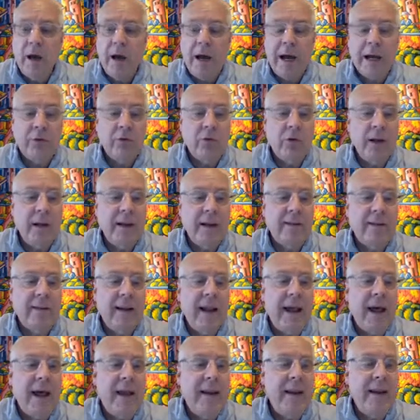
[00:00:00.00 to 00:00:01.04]
actual
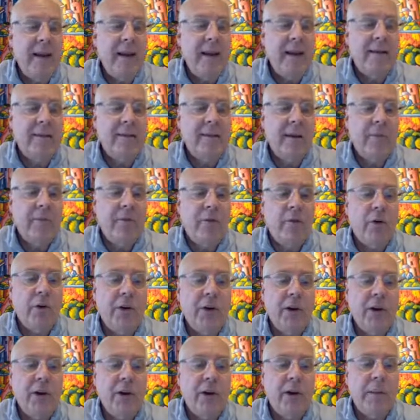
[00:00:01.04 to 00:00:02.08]
Excel add-in except for
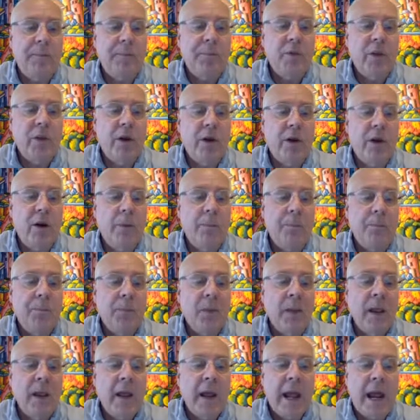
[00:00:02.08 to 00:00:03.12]
the
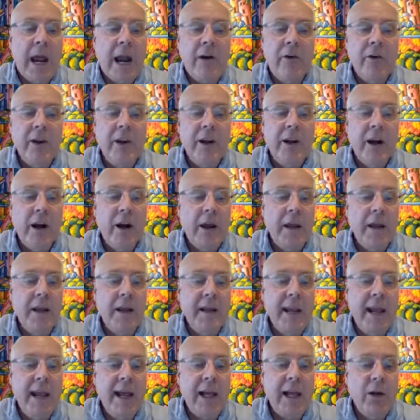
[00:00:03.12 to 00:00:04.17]
area
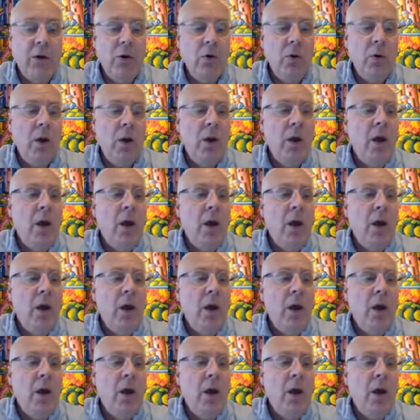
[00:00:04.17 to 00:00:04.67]
in yellow.